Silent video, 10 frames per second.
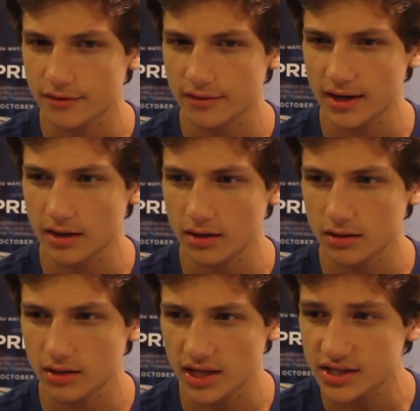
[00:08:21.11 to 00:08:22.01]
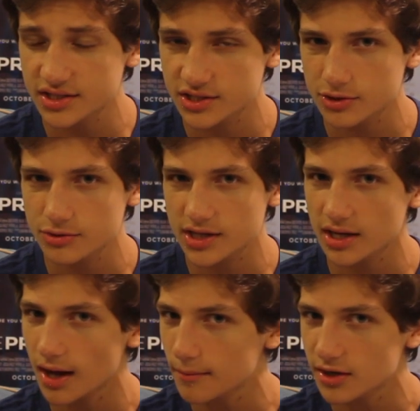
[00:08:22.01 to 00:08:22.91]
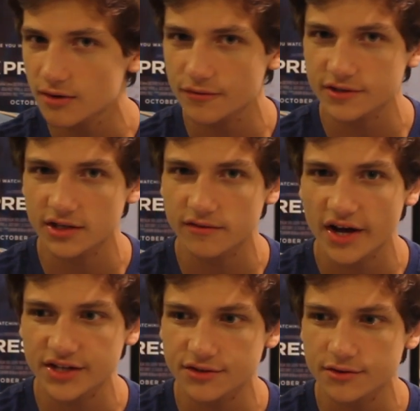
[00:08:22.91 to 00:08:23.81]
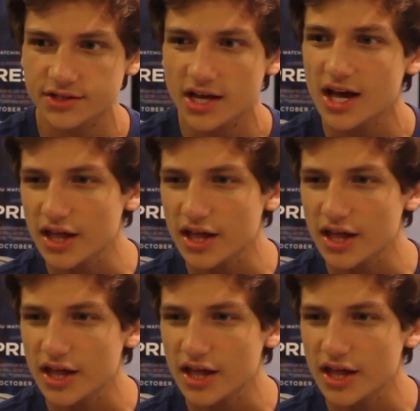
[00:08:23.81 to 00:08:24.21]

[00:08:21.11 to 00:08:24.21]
that it needs to get nominated for a ton of Oscars.